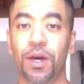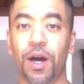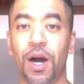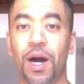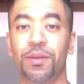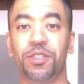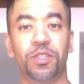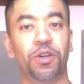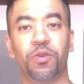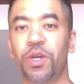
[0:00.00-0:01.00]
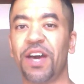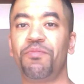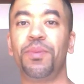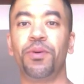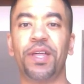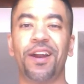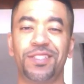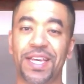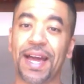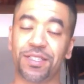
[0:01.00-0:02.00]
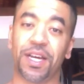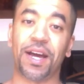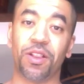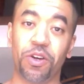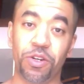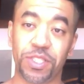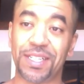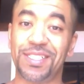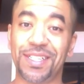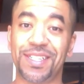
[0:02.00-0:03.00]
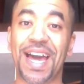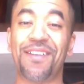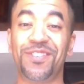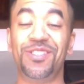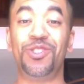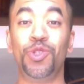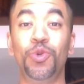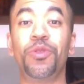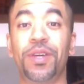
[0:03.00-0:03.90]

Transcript: Um, you know, you have people that are tactile learners that just have to do